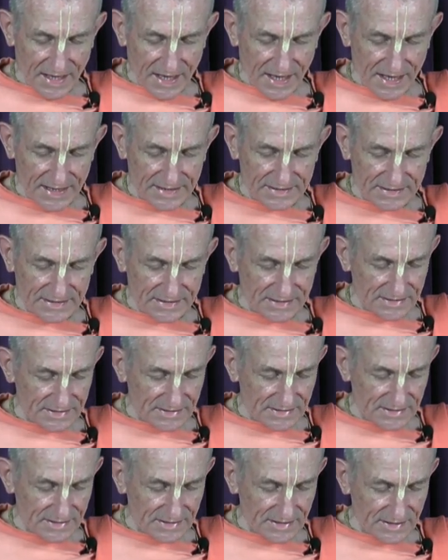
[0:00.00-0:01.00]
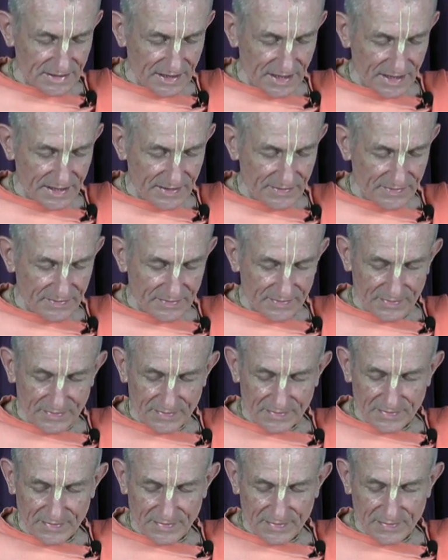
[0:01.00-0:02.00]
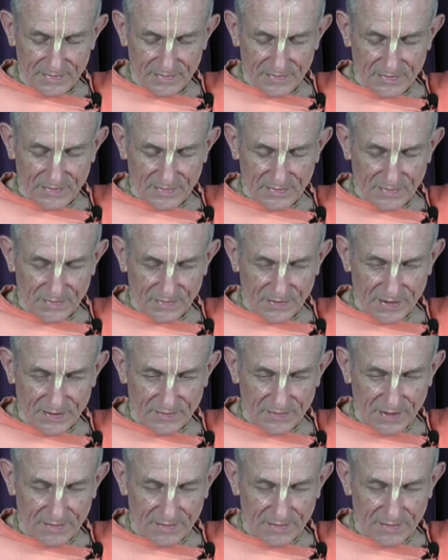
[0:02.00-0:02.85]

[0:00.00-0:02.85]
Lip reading: as that when